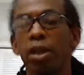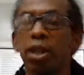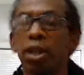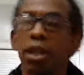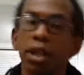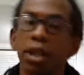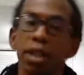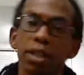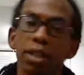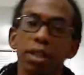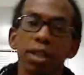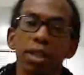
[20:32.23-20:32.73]

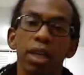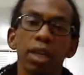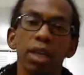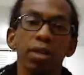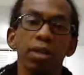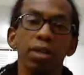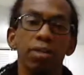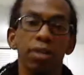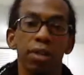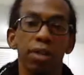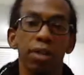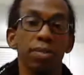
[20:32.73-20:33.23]
Like I
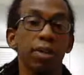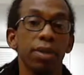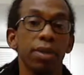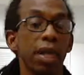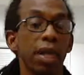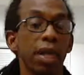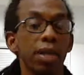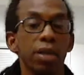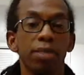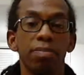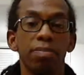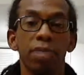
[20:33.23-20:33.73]
say,
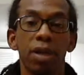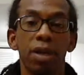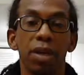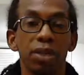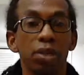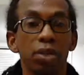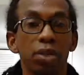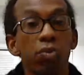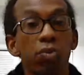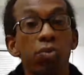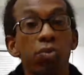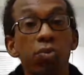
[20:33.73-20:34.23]
sometimes it's
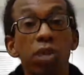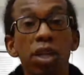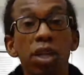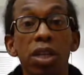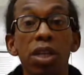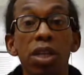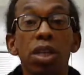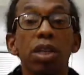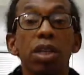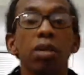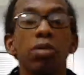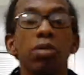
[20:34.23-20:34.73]
best to
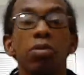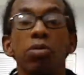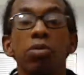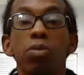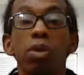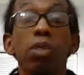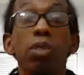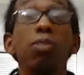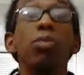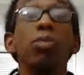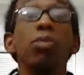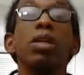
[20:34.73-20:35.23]

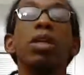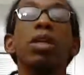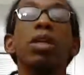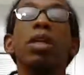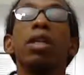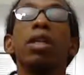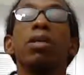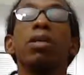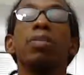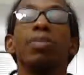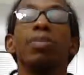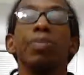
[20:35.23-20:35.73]

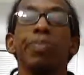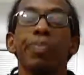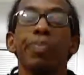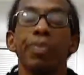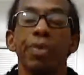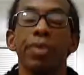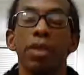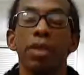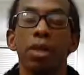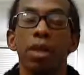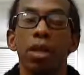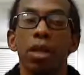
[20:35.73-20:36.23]
reread
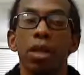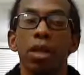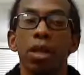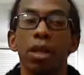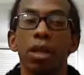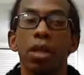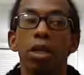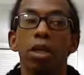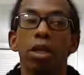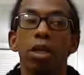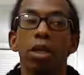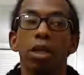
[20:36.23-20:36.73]

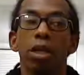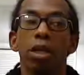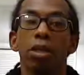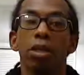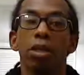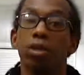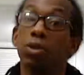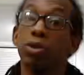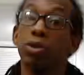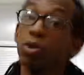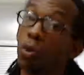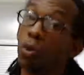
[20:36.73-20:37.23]

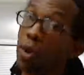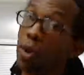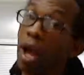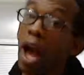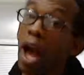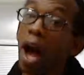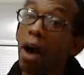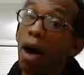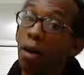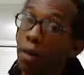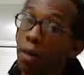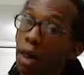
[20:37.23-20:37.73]
the story
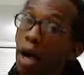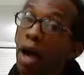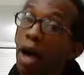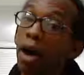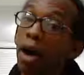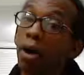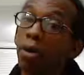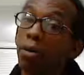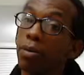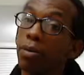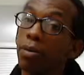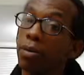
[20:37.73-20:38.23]
out
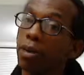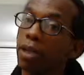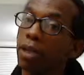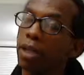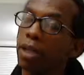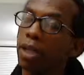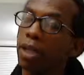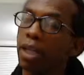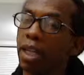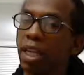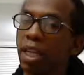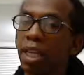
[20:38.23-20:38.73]
loud.
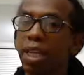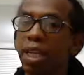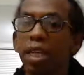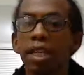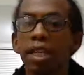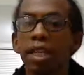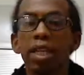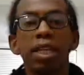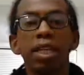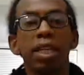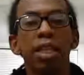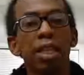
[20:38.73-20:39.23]
And
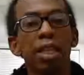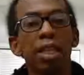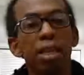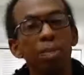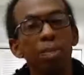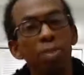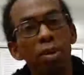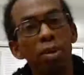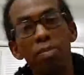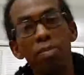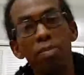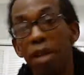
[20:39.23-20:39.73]
then
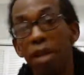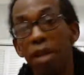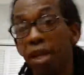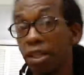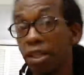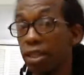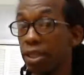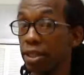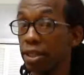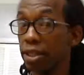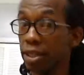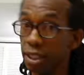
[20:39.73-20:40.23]
if it
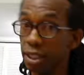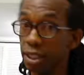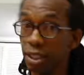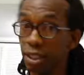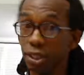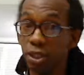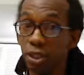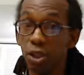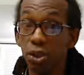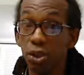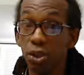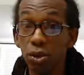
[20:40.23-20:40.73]
makes
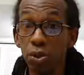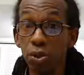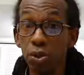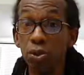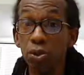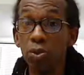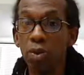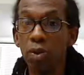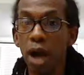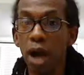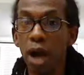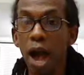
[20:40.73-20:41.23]
sense to
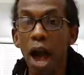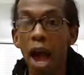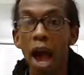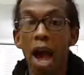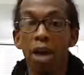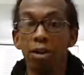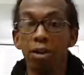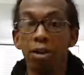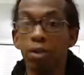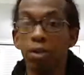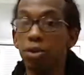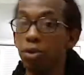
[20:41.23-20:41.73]
you
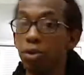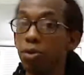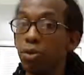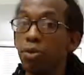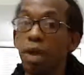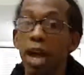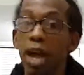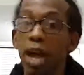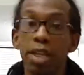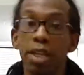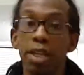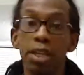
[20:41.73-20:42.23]
after
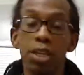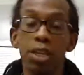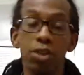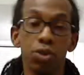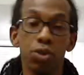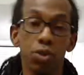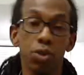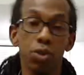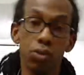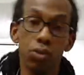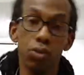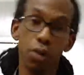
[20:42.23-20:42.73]
you had
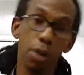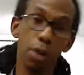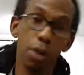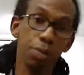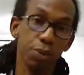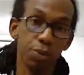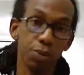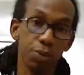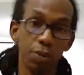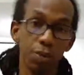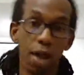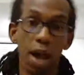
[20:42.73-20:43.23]
did your
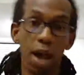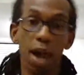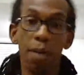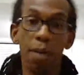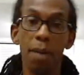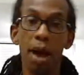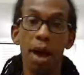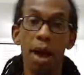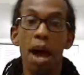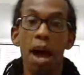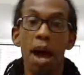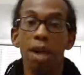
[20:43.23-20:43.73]
rough
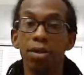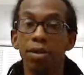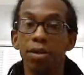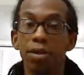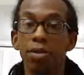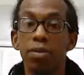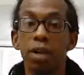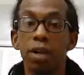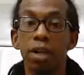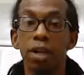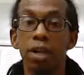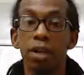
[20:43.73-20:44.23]
draft, after
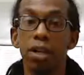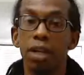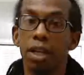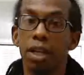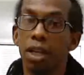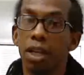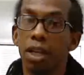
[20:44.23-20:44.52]
you had